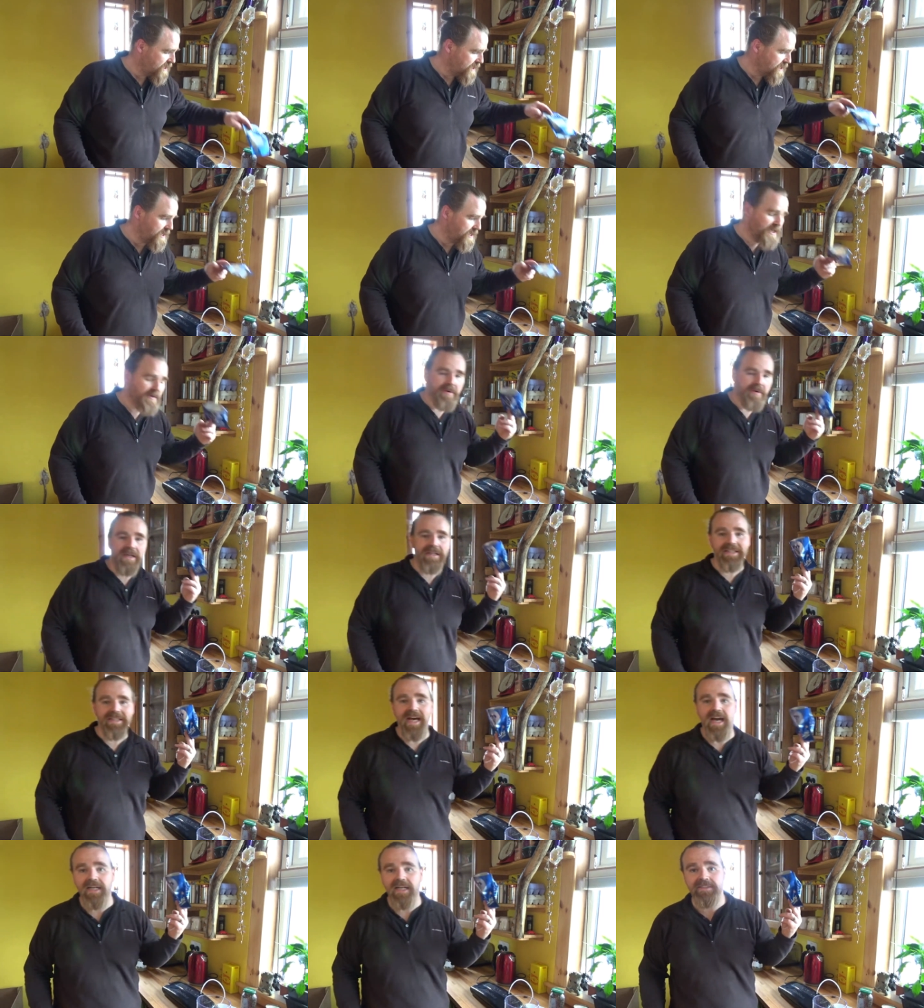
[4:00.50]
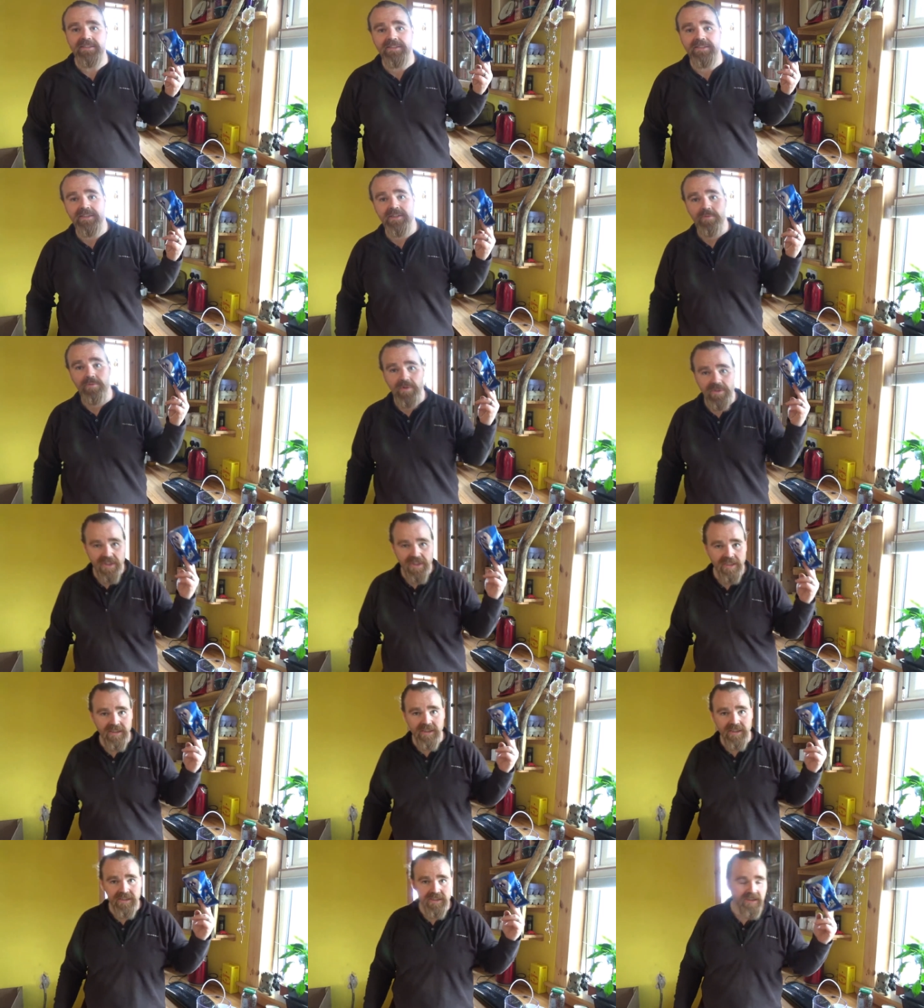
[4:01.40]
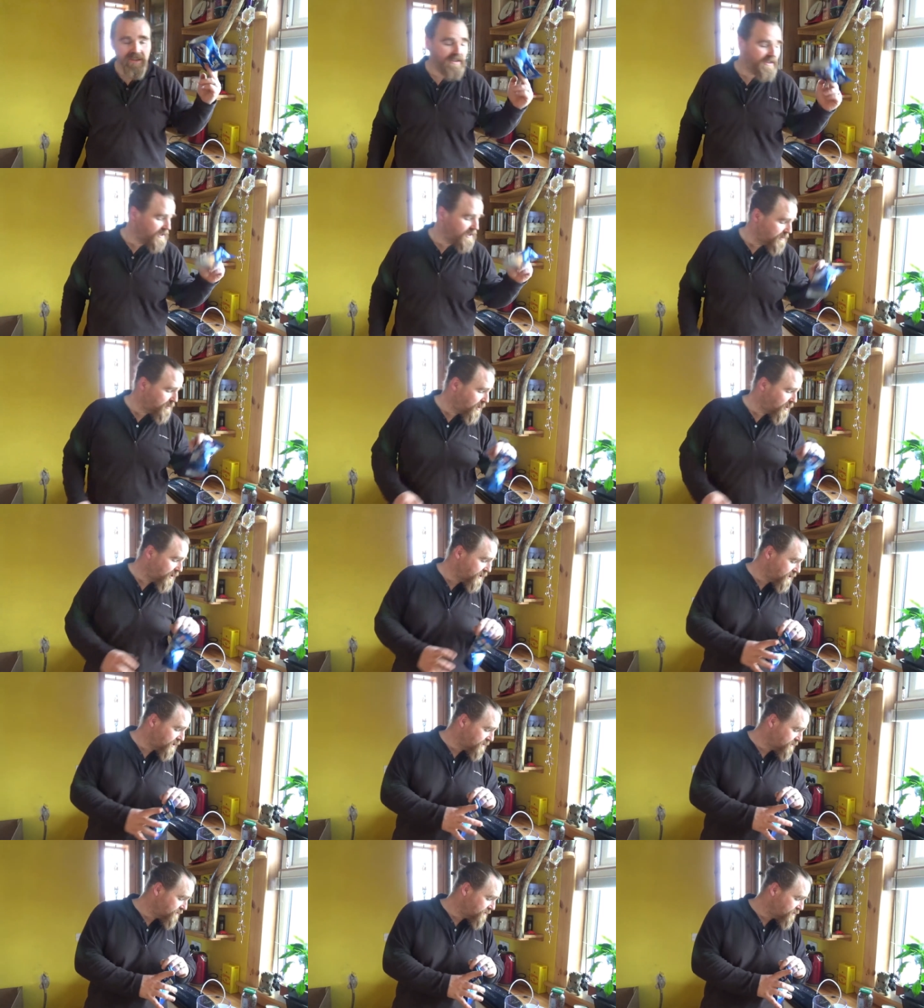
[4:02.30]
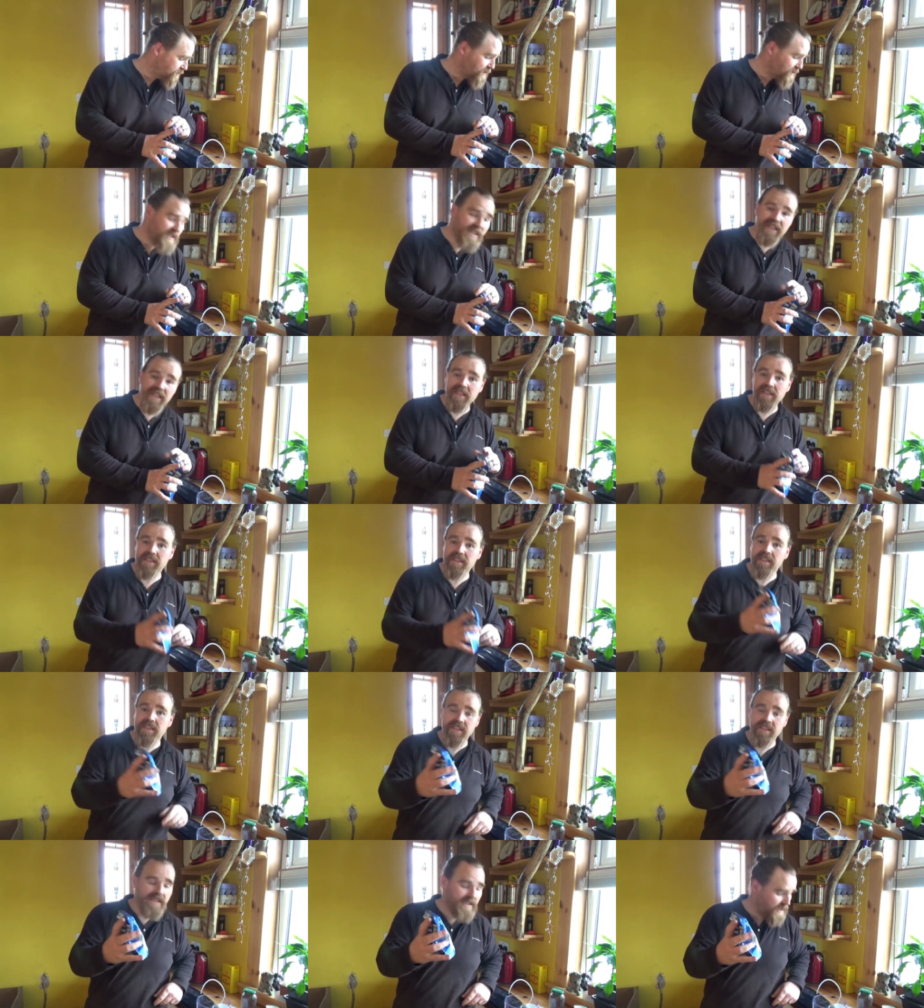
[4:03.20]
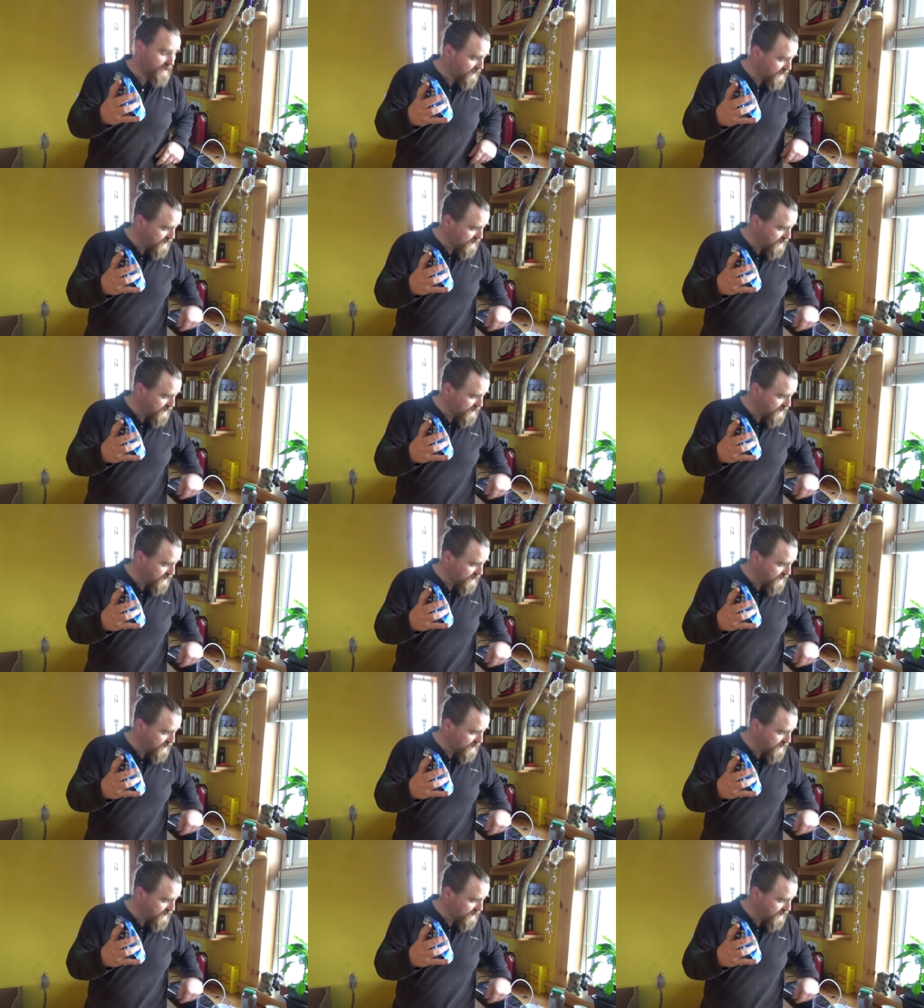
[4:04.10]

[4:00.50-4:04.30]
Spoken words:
you can make that redundant to the point of ridiculousness.